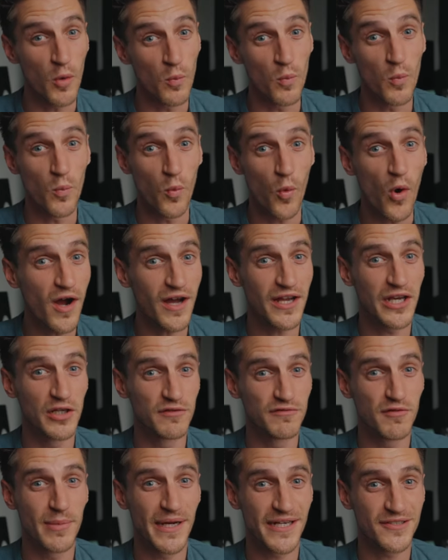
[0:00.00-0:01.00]
And what I
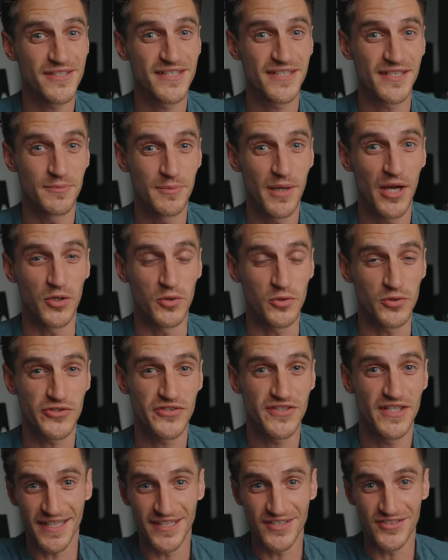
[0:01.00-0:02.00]
love about it the
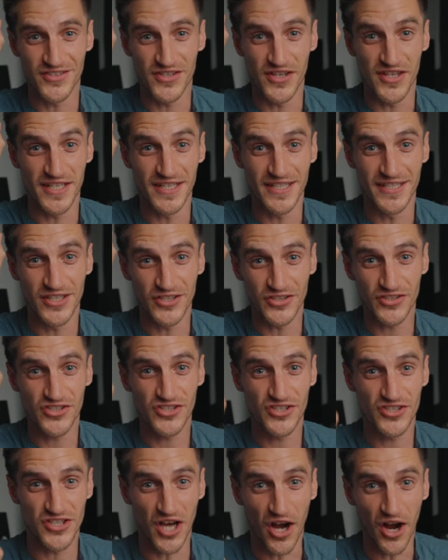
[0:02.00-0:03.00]
most is the
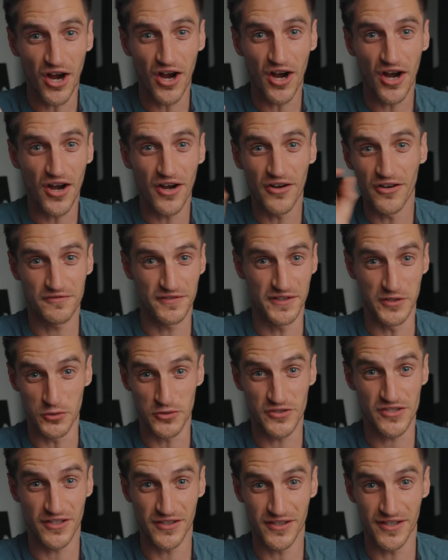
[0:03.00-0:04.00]
star
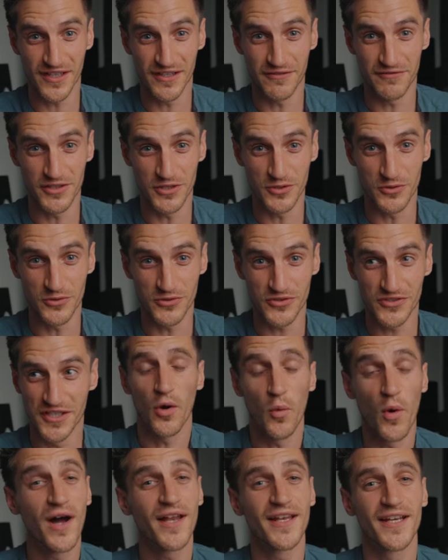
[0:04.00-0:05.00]
filter that they've used.
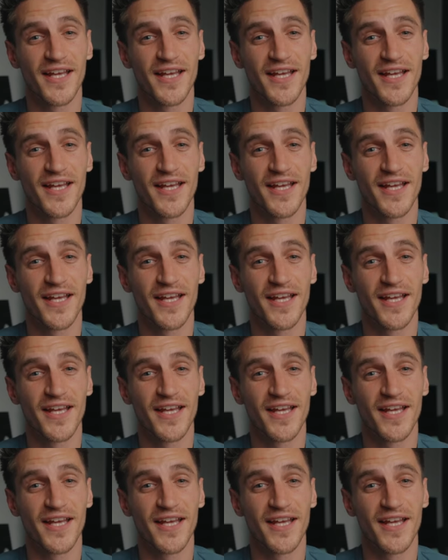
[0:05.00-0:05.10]
A while